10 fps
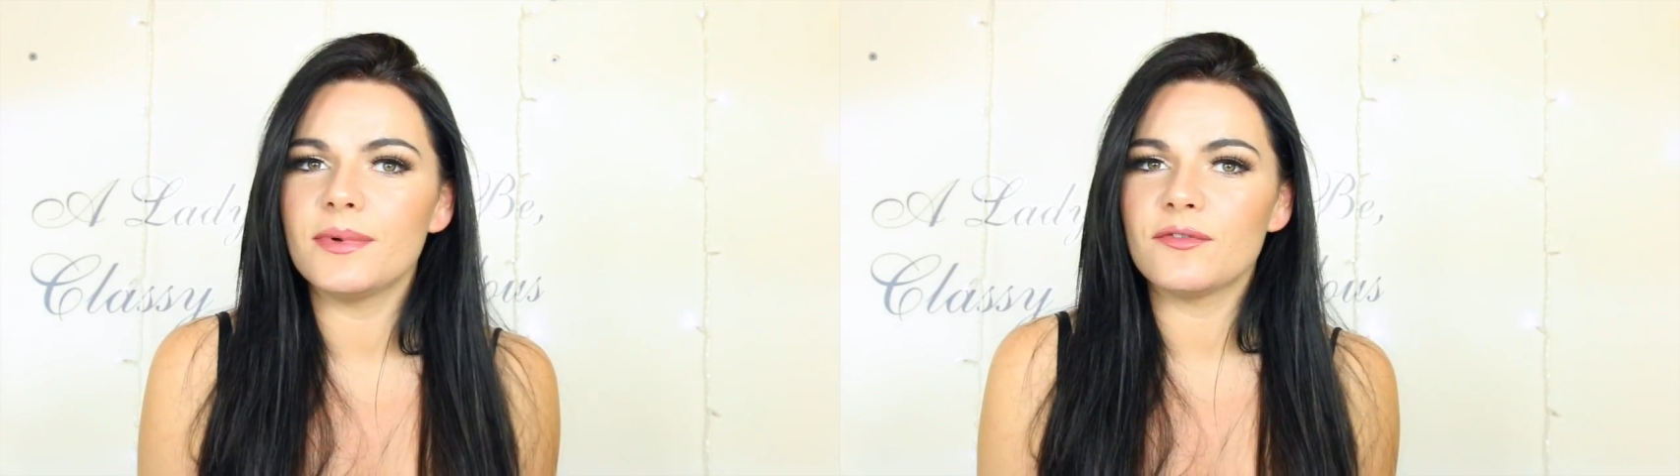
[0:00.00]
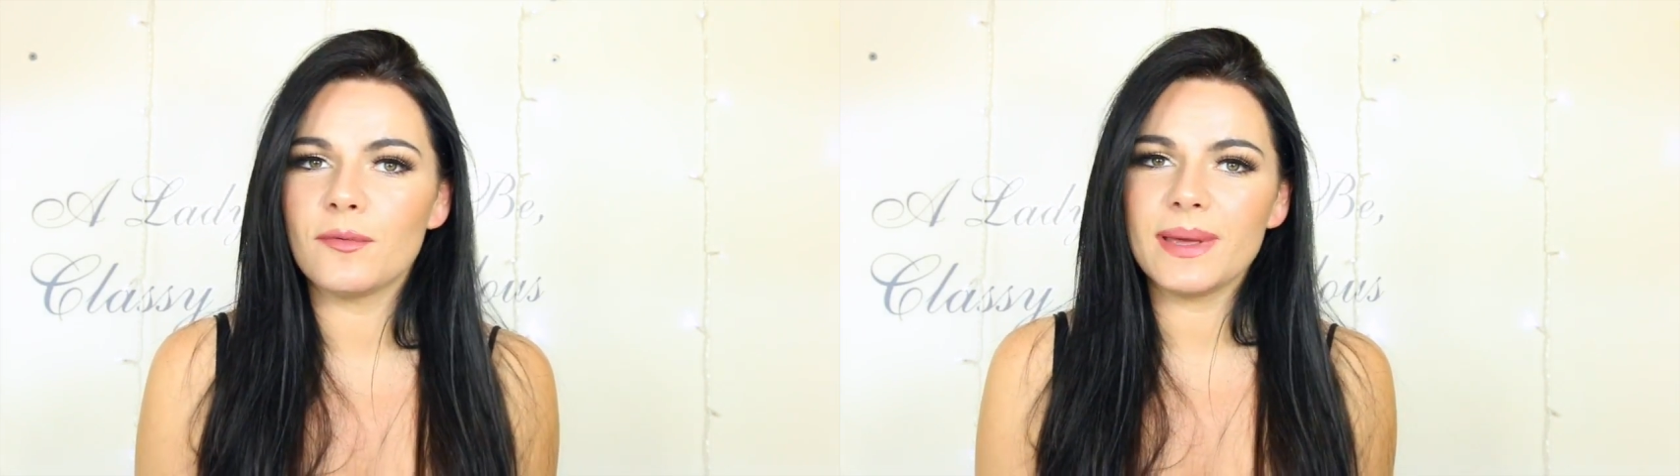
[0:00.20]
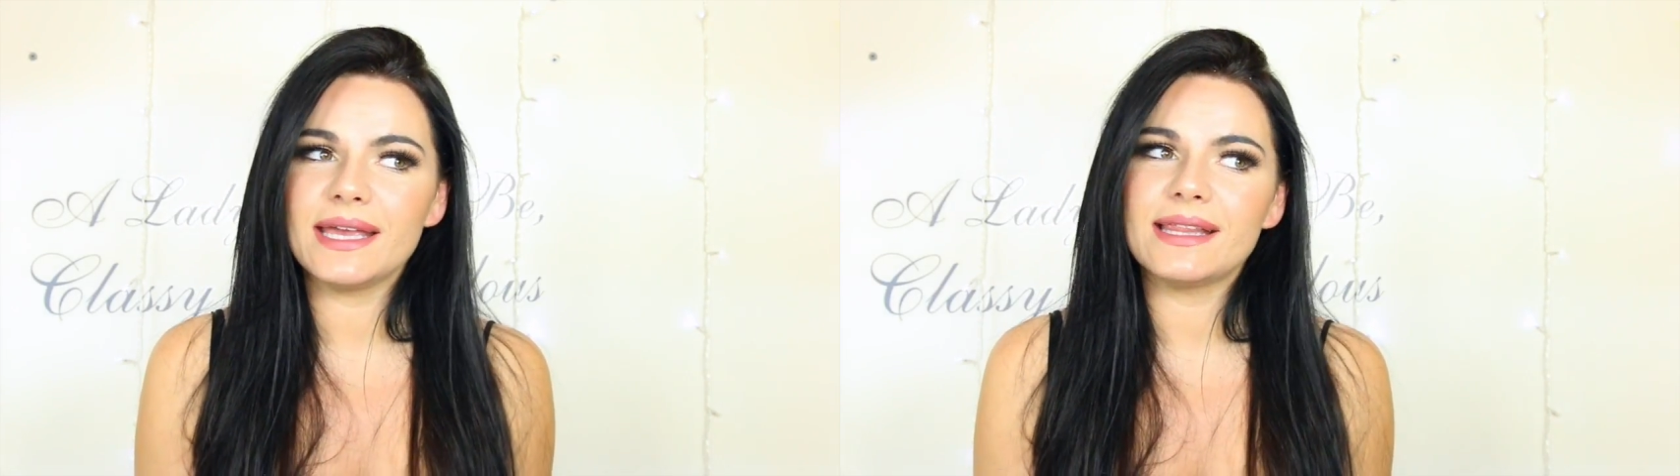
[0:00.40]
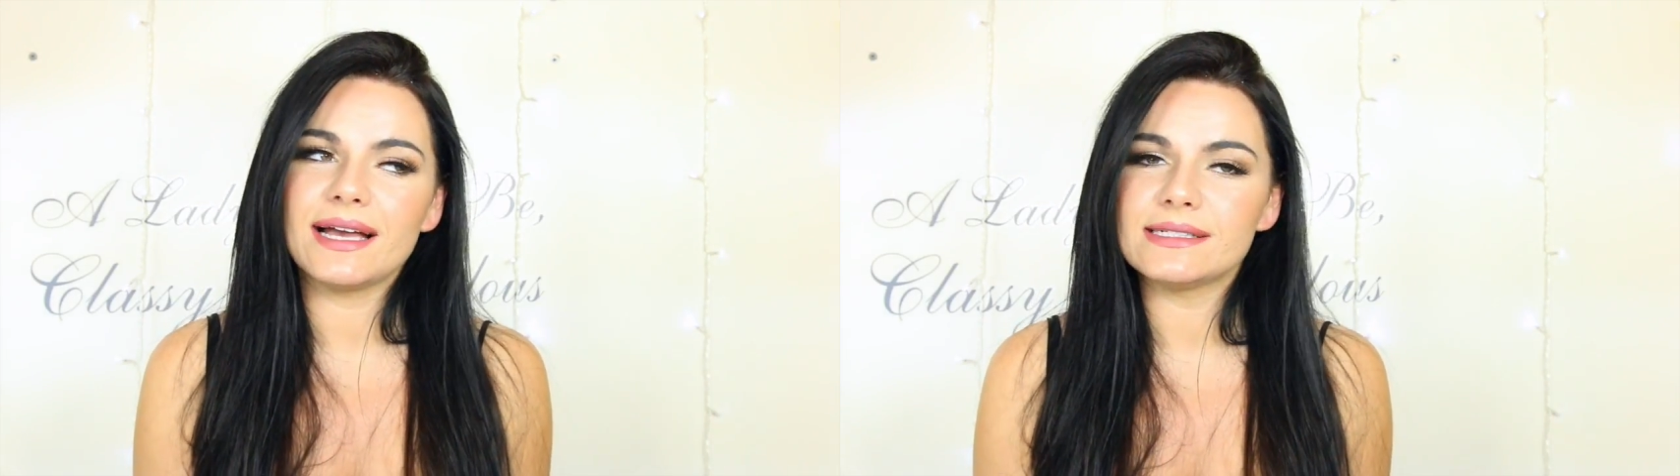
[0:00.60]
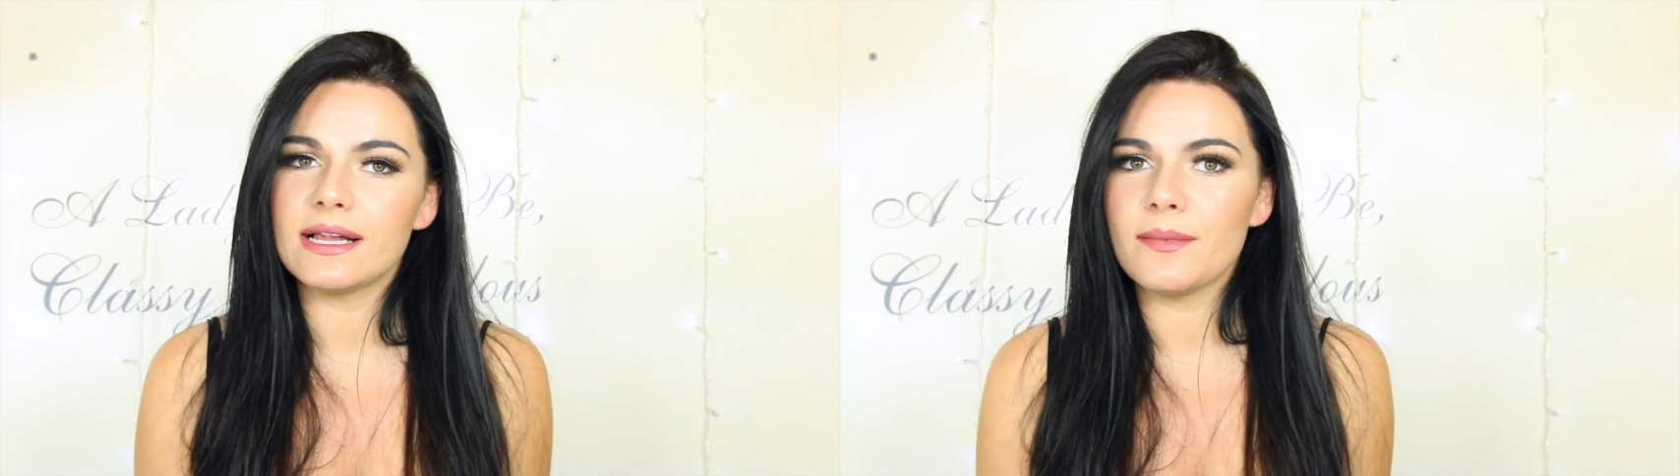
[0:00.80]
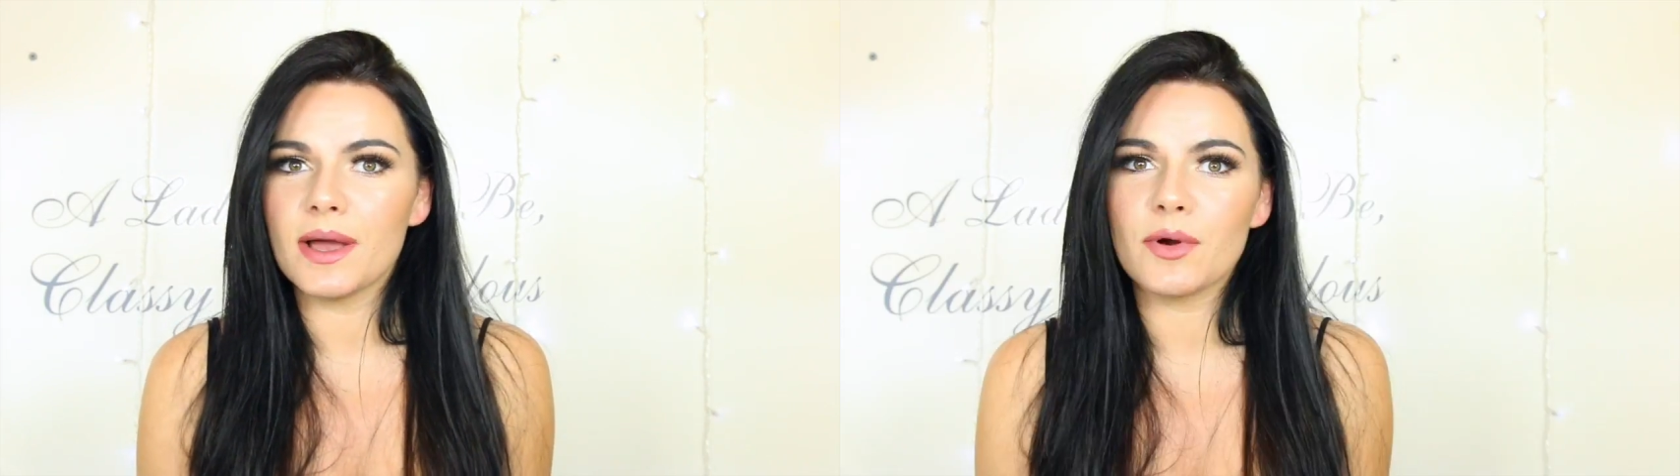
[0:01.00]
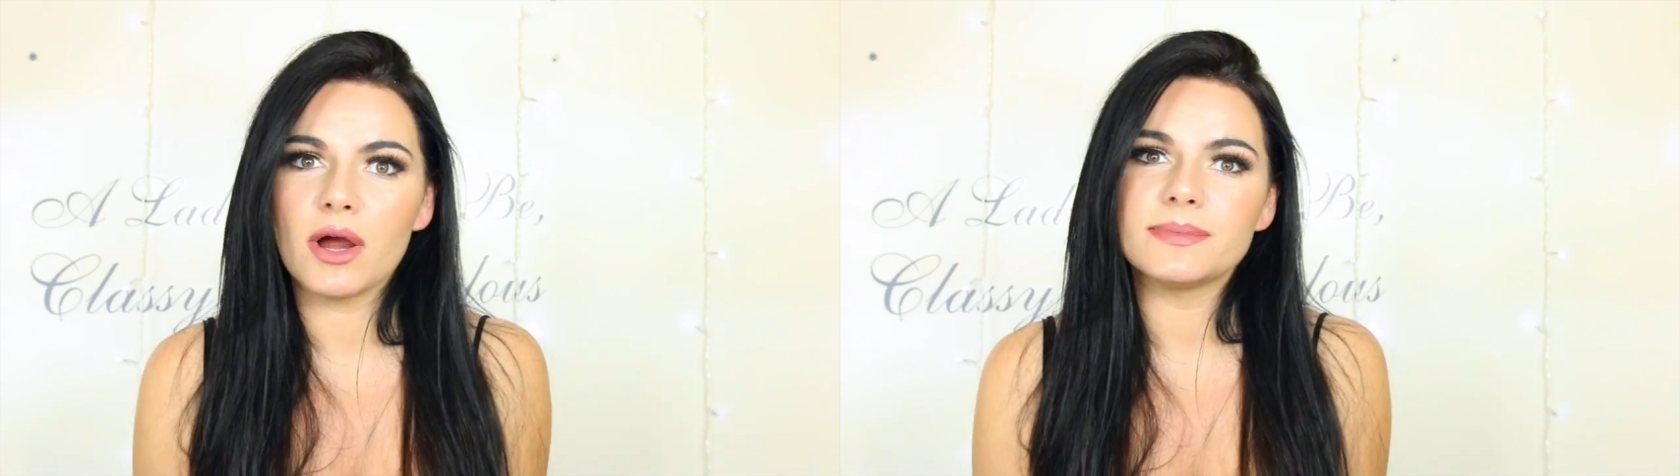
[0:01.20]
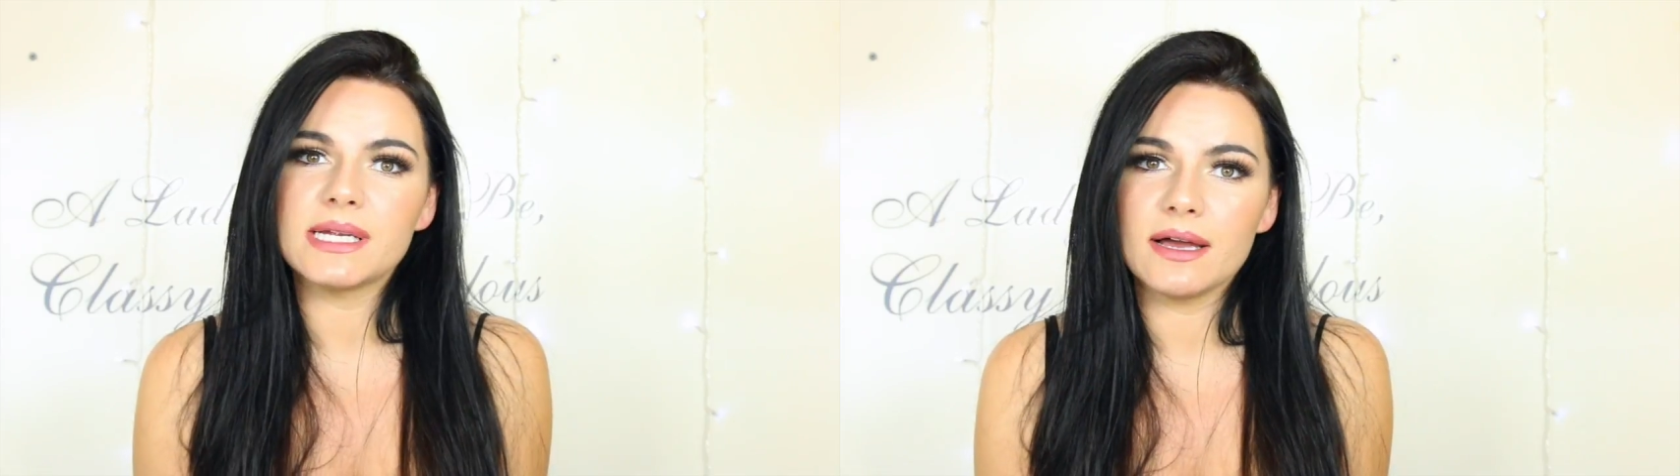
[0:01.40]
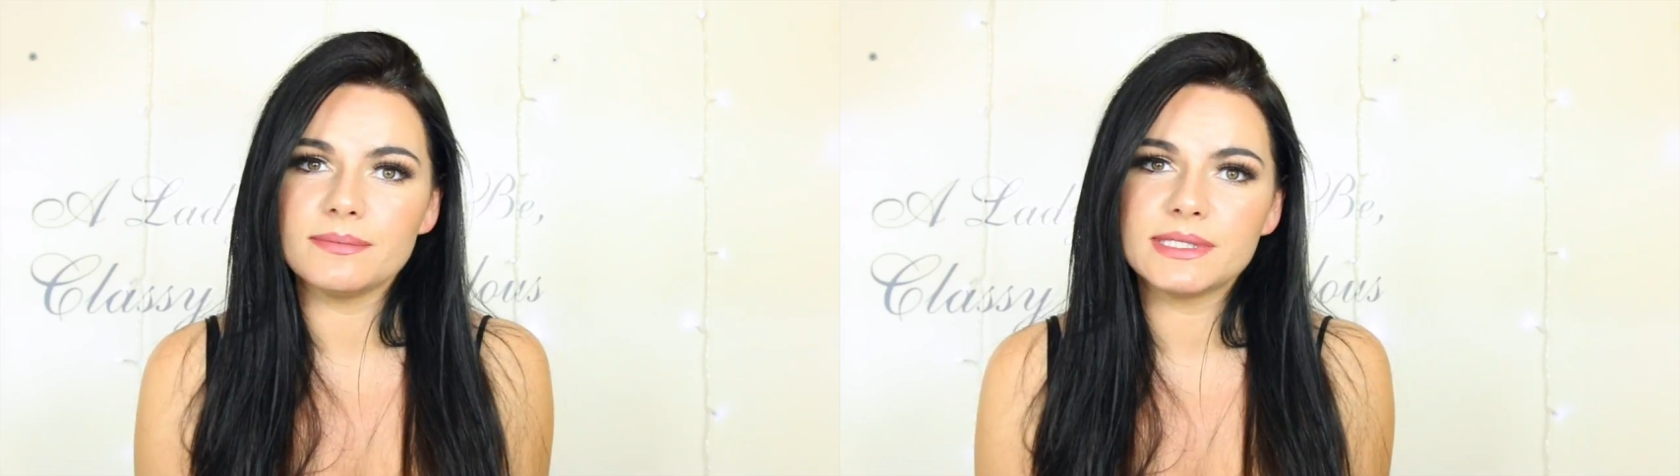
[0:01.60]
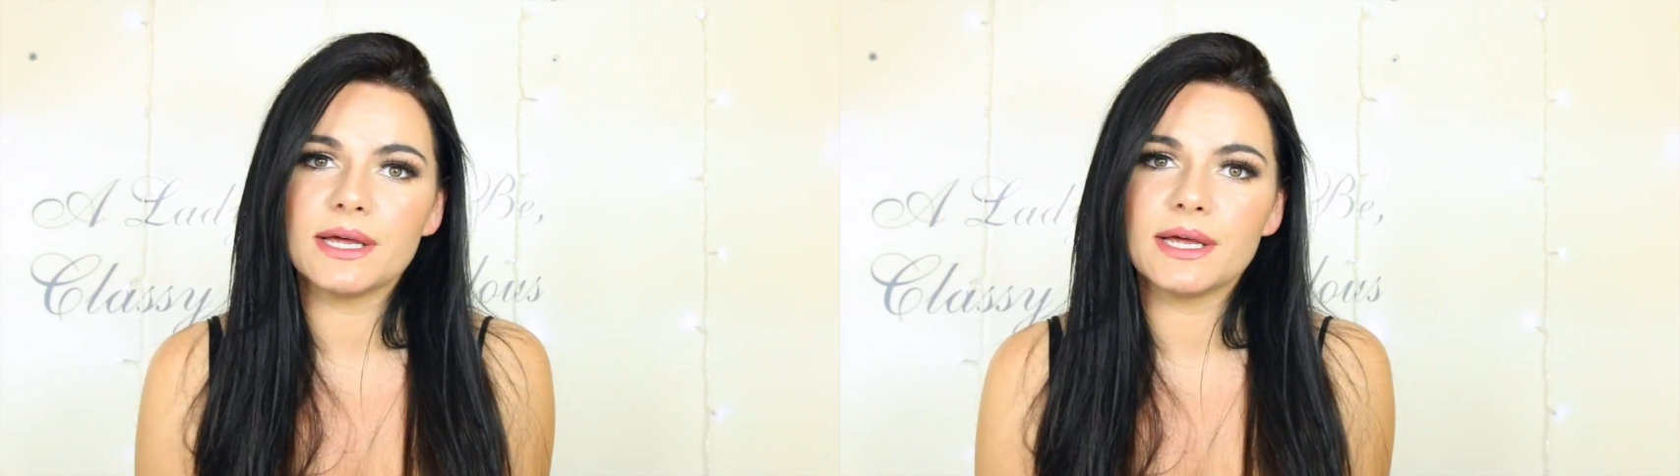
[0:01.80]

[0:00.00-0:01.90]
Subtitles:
but for me, that is like my prime time.